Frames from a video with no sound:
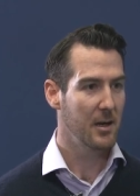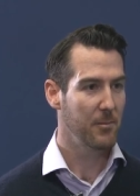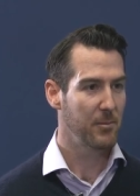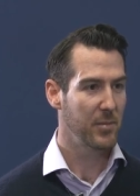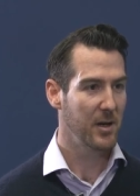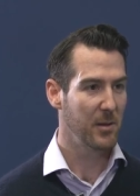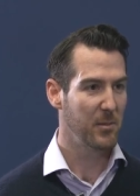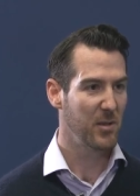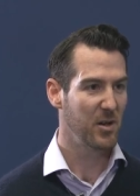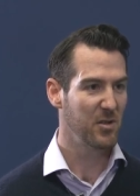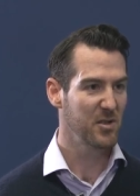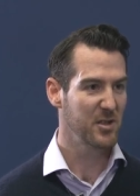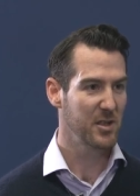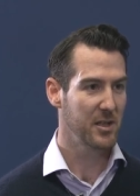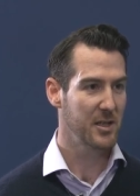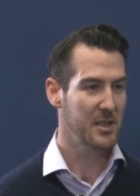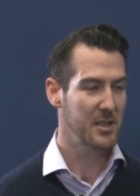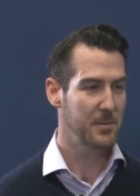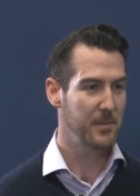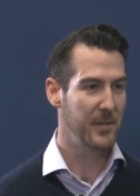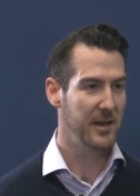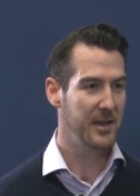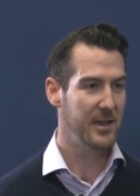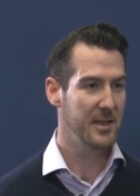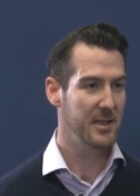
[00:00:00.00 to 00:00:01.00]
But I'm also
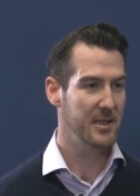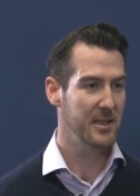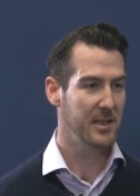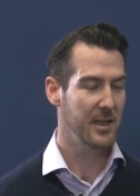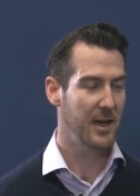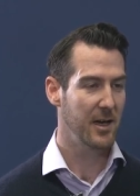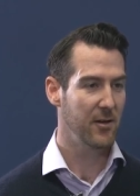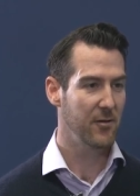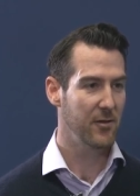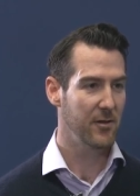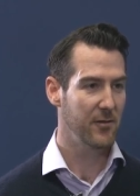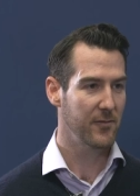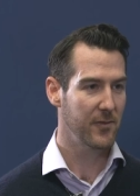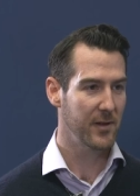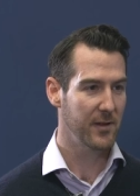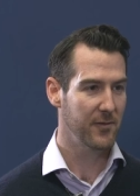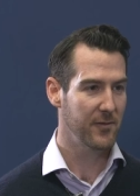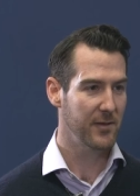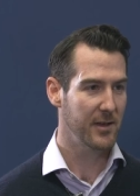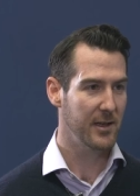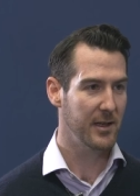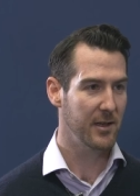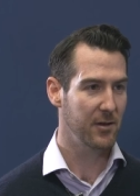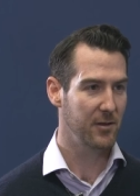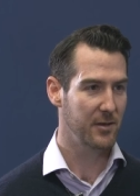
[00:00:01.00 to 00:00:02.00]
speaking to the
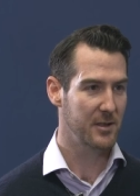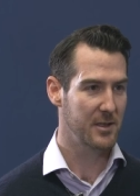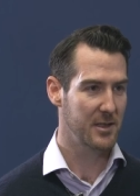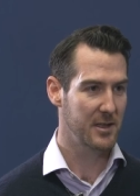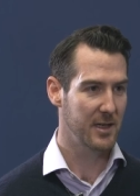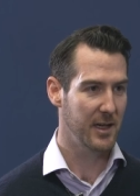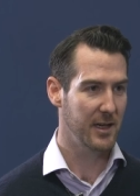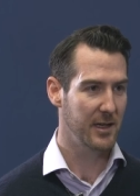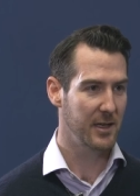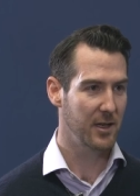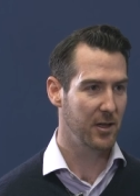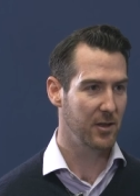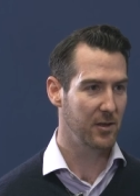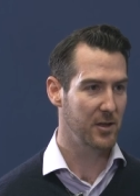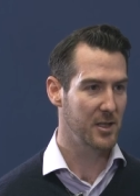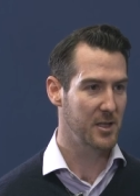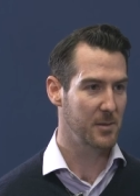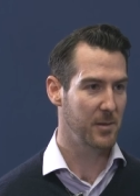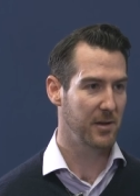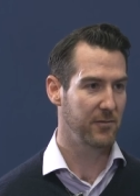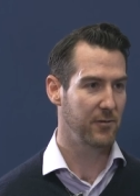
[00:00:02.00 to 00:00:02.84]
150 odd stakeholders